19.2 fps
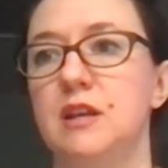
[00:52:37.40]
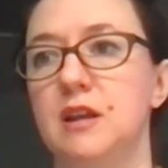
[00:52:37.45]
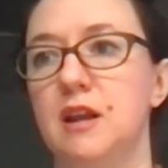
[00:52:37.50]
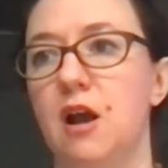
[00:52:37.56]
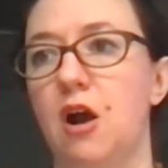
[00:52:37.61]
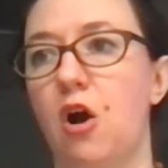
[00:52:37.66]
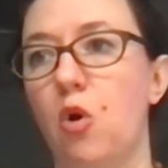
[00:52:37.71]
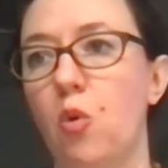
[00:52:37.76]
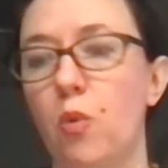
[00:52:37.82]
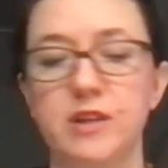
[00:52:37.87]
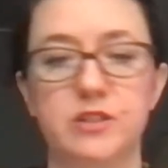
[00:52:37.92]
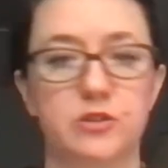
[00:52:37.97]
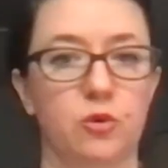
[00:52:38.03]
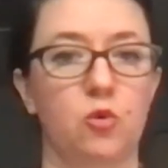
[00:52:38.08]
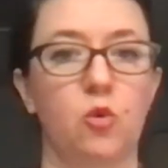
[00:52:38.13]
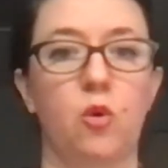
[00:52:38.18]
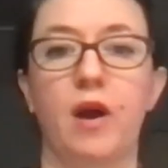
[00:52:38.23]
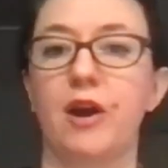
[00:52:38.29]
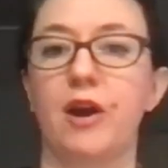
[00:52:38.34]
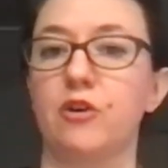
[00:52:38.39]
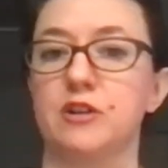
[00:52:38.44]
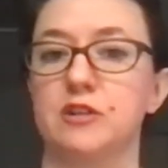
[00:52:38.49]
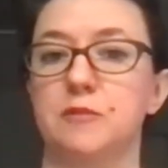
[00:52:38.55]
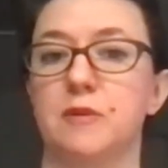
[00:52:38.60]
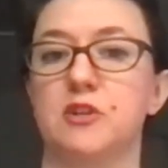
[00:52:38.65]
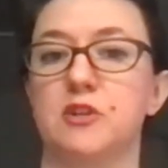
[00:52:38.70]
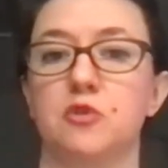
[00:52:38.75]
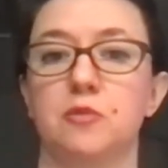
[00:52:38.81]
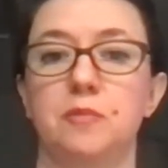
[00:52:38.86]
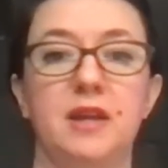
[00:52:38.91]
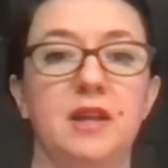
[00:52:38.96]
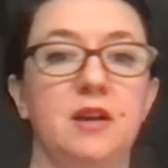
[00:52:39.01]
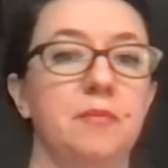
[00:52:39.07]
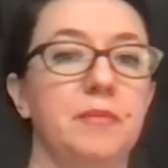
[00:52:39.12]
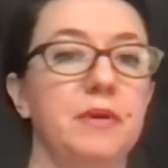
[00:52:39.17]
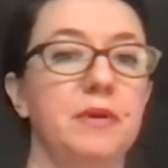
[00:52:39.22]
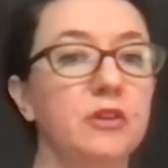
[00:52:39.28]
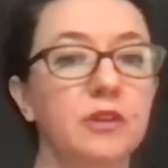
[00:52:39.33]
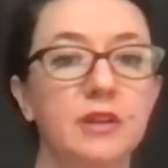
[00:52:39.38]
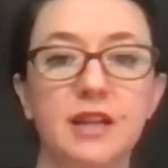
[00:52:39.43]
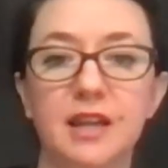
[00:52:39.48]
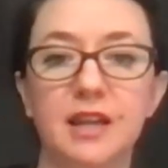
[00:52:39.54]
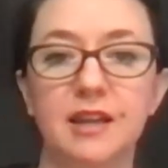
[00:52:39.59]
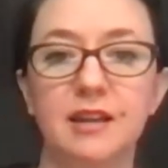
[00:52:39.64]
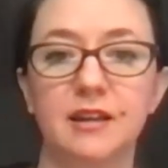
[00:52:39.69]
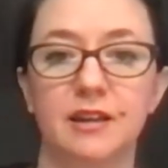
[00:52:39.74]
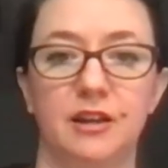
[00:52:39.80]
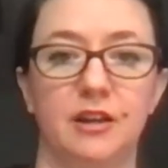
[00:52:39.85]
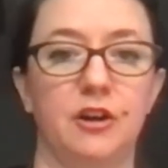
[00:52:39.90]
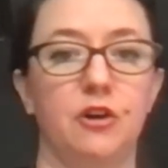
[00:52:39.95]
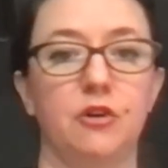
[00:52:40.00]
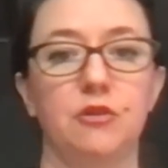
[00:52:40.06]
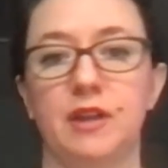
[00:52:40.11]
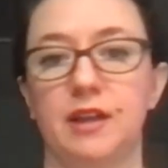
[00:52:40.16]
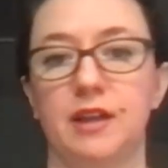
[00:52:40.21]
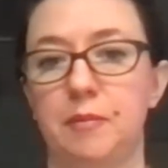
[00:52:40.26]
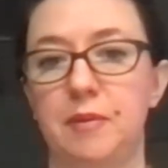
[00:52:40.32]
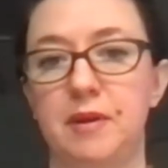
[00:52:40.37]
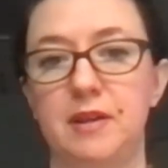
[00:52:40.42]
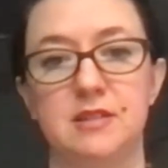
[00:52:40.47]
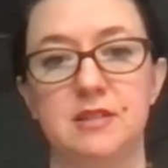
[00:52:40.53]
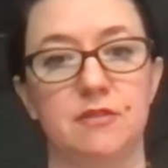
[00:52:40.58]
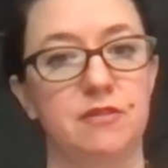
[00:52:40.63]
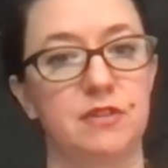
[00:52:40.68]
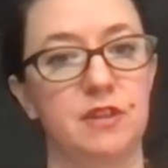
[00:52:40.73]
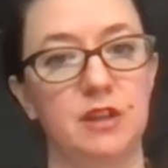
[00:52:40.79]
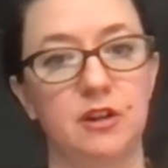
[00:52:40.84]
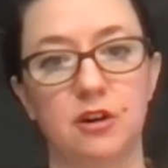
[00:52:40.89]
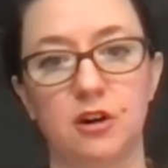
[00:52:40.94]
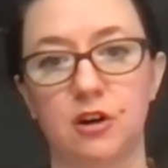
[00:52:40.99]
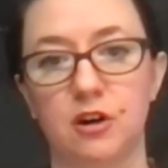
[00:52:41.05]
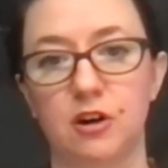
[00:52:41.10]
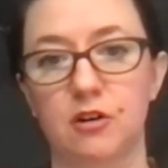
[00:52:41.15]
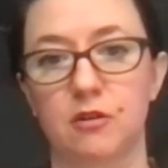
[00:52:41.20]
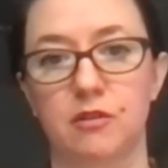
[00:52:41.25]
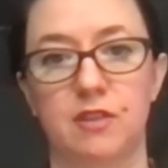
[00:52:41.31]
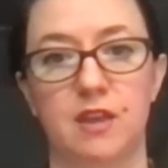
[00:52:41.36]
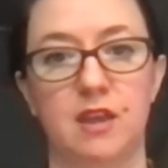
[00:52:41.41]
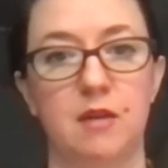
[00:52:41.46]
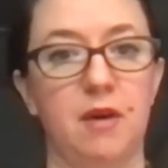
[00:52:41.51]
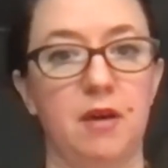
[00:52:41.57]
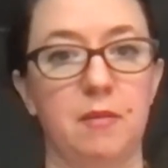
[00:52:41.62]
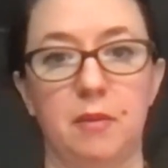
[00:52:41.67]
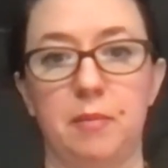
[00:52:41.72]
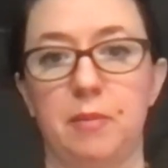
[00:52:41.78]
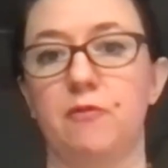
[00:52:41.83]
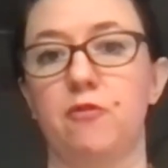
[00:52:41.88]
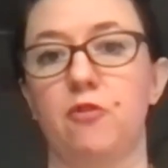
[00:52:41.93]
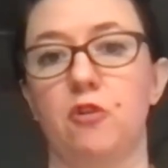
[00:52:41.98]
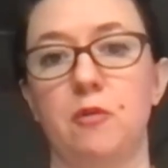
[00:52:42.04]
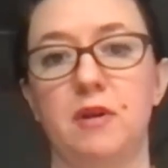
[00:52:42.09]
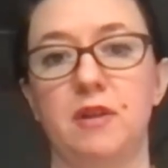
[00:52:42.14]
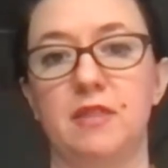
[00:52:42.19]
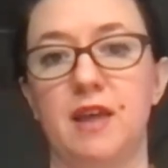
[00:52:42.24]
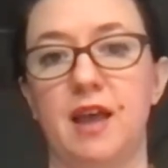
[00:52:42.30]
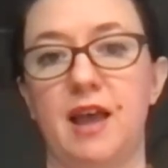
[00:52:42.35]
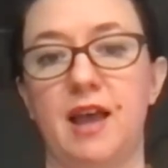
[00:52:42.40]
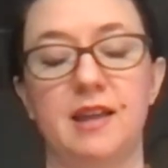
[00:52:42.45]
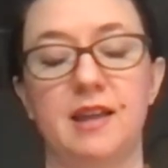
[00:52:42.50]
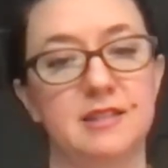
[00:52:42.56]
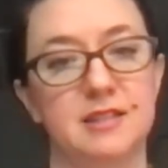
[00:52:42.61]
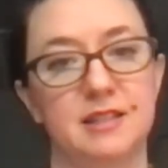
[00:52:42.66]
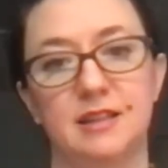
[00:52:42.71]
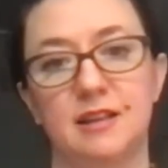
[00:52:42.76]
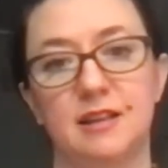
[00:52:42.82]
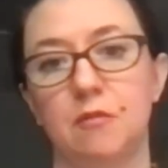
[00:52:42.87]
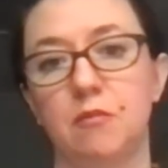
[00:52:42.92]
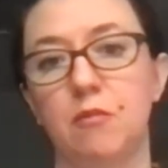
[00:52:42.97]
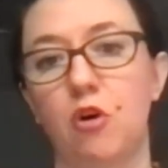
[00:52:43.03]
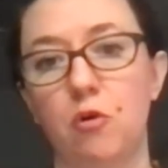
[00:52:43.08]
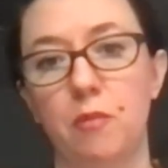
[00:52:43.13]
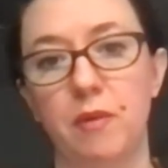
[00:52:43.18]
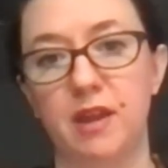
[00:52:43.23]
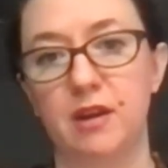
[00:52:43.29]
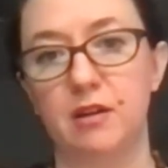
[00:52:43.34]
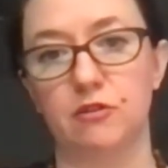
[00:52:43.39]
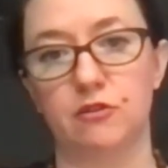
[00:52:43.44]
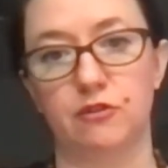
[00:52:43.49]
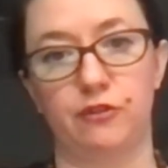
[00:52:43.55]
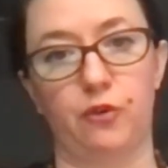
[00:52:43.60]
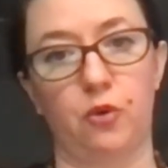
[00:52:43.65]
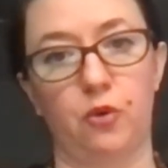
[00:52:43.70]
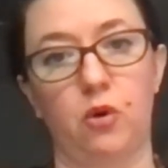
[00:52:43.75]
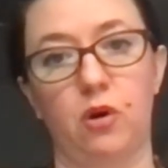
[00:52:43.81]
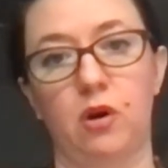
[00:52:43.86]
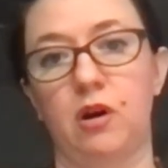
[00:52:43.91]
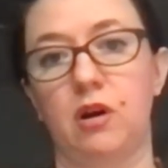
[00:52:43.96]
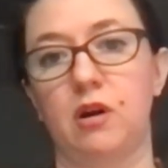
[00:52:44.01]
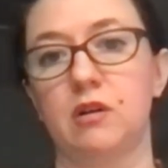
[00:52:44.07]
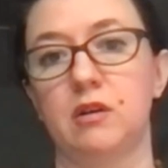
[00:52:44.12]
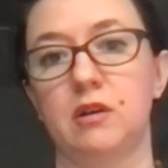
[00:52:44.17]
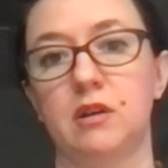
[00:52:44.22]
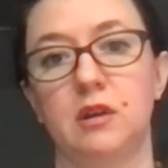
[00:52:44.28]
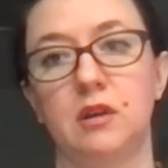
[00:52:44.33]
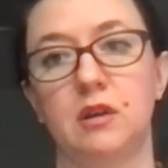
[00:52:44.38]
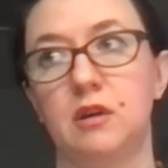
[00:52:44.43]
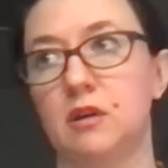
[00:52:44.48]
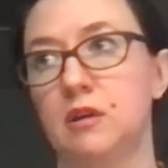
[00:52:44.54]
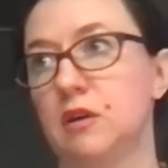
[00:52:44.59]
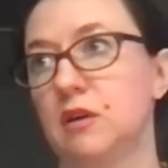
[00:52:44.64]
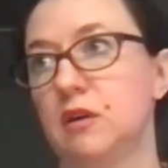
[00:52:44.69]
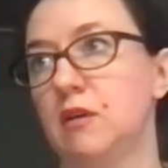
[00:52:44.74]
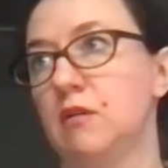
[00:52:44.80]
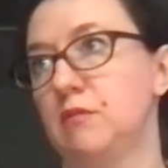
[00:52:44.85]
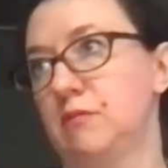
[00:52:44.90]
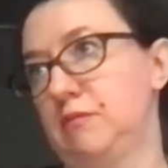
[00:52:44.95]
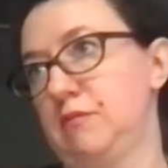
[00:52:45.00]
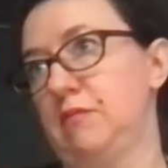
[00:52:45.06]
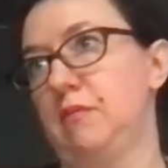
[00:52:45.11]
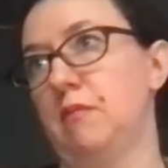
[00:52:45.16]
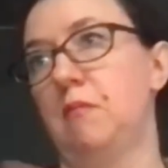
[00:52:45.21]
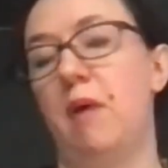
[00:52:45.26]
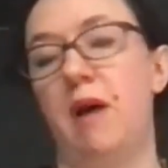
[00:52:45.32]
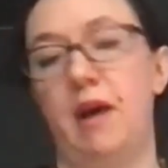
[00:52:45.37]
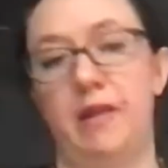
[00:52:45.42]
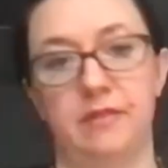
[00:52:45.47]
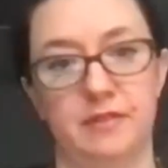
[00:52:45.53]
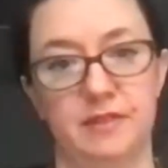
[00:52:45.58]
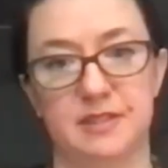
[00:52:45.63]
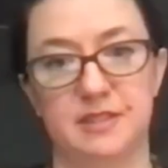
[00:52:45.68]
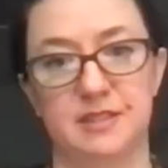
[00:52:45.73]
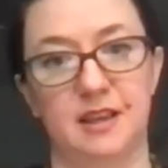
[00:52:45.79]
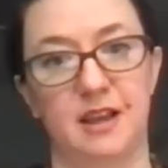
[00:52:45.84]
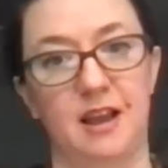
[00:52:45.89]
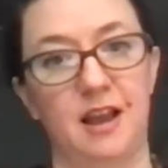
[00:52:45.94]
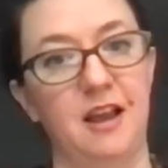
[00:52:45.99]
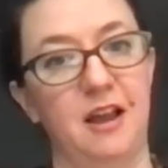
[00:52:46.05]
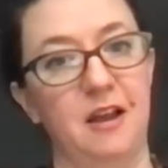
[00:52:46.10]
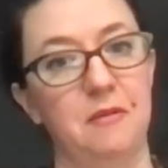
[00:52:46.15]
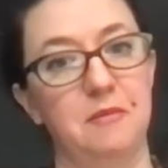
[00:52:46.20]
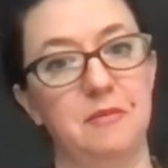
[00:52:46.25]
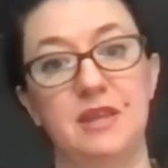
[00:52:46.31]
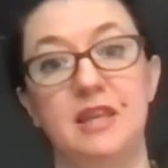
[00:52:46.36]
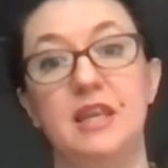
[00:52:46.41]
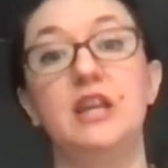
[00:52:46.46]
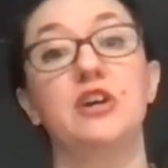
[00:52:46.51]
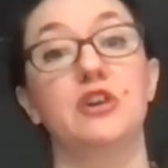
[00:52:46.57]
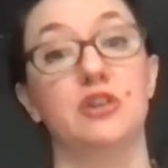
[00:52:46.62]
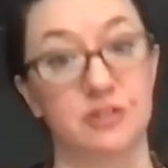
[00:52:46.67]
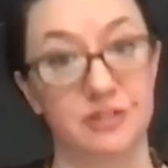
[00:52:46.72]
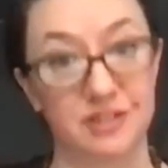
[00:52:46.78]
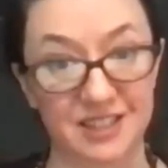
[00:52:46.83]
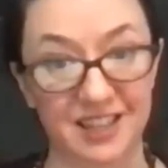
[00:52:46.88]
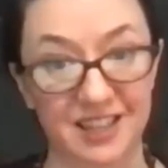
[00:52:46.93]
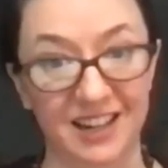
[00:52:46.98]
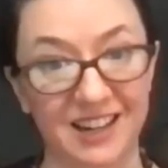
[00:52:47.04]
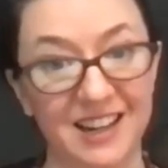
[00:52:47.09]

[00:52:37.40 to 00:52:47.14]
always require as much repeatability, you know, like a piece of theater, they might be performing that moment for months, years